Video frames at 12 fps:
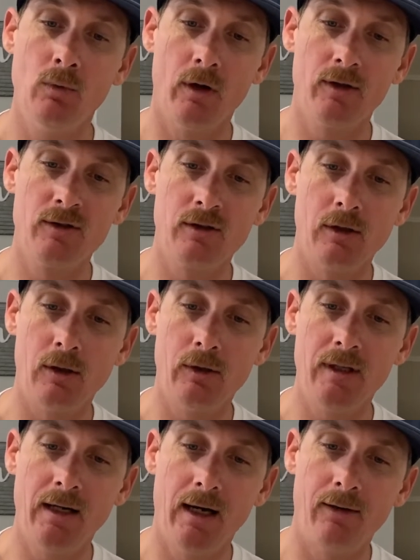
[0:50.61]
to slowly
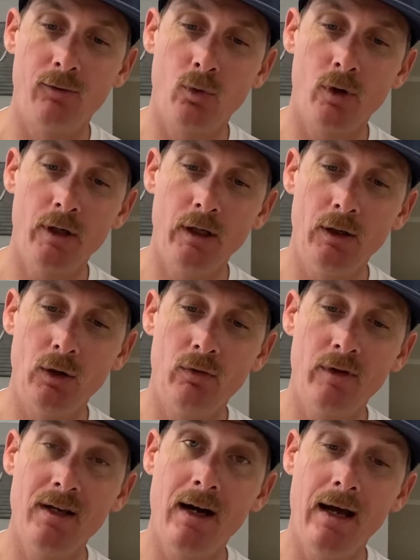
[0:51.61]
kind of work it over
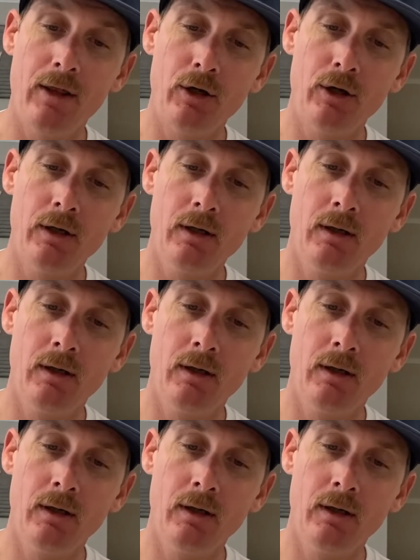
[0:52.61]
the eye of the hook,